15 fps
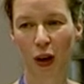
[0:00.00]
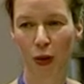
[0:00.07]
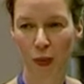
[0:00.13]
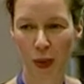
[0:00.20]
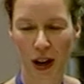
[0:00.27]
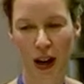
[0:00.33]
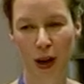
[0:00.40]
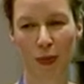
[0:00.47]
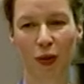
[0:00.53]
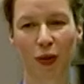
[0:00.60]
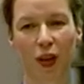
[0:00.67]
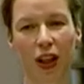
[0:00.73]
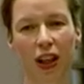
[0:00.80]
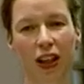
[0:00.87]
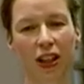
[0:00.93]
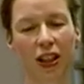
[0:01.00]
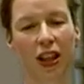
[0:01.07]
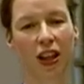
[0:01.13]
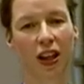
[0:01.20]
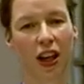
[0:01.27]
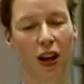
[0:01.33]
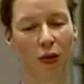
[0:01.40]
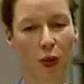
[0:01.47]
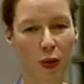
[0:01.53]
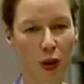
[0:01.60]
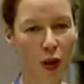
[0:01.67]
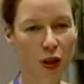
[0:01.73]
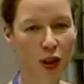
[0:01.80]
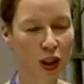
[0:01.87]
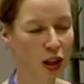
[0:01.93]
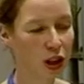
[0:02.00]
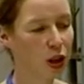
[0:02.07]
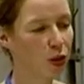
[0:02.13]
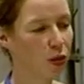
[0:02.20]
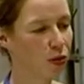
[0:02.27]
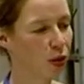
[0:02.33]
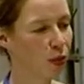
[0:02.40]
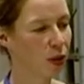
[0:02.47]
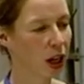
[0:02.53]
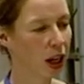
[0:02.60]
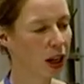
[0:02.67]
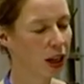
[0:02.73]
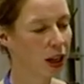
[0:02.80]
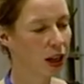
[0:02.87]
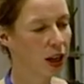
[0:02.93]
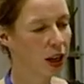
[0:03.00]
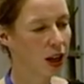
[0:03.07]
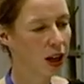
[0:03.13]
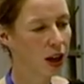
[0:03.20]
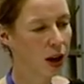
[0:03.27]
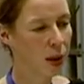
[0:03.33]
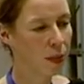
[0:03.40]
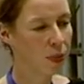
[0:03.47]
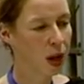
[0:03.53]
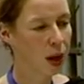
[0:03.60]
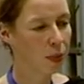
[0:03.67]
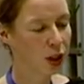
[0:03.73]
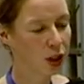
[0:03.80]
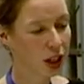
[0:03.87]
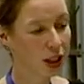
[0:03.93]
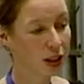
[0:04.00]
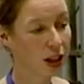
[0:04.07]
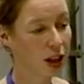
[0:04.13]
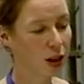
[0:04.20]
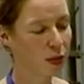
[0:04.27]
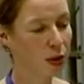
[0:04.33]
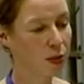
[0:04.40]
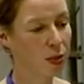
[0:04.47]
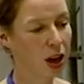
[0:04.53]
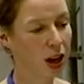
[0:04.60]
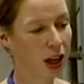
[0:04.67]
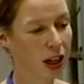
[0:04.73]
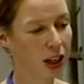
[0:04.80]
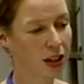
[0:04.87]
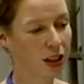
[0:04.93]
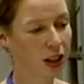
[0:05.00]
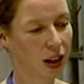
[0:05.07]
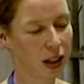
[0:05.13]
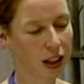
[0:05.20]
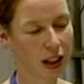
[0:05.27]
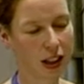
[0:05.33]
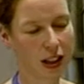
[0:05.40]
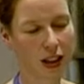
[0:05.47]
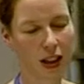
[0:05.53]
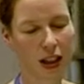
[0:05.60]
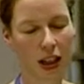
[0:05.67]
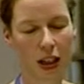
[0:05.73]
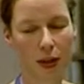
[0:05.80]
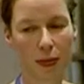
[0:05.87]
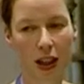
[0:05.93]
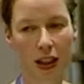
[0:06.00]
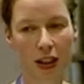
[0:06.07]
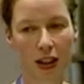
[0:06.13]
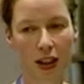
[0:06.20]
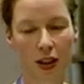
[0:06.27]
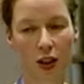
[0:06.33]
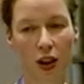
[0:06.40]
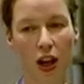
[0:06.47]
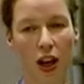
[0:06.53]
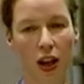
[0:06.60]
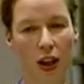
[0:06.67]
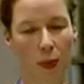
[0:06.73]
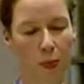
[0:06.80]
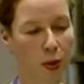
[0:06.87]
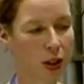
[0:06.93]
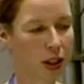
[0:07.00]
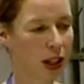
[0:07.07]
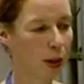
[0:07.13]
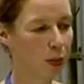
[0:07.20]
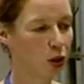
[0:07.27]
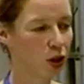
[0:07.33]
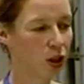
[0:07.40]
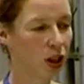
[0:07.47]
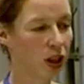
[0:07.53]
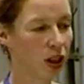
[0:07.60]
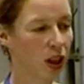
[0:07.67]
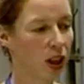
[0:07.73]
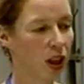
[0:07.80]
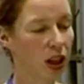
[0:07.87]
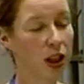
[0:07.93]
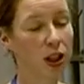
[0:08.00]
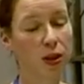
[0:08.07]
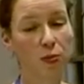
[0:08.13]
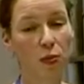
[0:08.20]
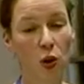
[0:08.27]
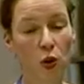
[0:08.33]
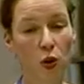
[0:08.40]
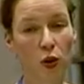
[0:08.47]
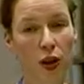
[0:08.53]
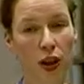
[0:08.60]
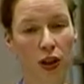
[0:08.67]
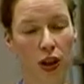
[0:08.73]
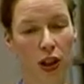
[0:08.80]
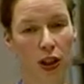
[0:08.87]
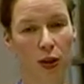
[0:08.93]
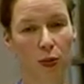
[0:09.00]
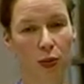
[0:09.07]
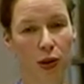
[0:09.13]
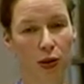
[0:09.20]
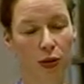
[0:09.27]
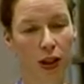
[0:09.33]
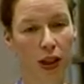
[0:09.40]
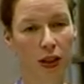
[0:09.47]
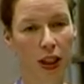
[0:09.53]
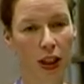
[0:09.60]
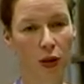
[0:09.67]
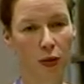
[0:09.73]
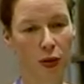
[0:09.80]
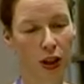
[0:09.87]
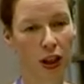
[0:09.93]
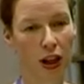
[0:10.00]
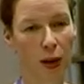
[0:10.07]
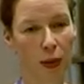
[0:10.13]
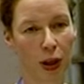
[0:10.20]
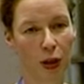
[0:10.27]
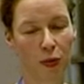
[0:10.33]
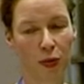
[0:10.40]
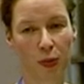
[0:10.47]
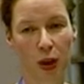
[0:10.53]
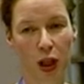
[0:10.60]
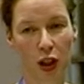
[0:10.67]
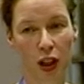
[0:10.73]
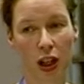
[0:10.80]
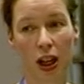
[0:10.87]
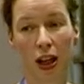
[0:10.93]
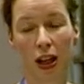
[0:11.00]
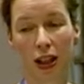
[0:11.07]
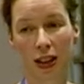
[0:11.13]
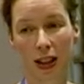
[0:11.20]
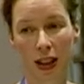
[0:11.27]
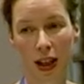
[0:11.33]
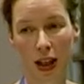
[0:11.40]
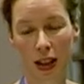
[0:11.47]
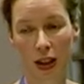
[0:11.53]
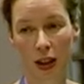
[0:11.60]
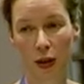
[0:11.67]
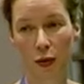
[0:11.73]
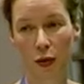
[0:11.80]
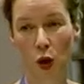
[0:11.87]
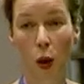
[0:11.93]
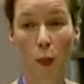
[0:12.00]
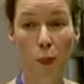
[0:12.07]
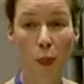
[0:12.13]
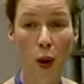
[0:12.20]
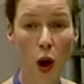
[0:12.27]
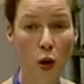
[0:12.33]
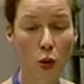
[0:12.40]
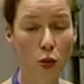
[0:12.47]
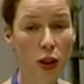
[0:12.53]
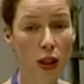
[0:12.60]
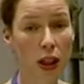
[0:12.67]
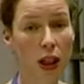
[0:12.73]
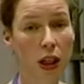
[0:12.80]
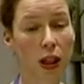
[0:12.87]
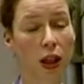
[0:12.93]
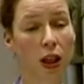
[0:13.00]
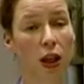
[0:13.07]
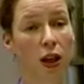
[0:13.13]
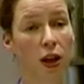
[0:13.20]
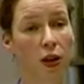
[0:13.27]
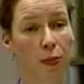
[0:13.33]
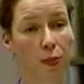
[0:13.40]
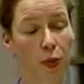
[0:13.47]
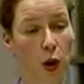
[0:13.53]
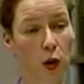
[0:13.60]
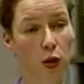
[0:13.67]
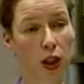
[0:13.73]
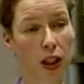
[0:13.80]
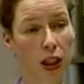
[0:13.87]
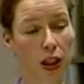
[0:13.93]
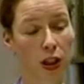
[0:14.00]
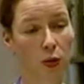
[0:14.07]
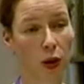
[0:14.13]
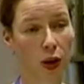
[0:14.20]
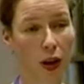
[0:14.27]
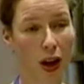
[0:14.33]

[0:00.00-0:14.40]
will pick up on that, and we will continue from there. But just have in mind, I think that's the key message, that perception is more than just the processing of incoming information. It's an active composing process where you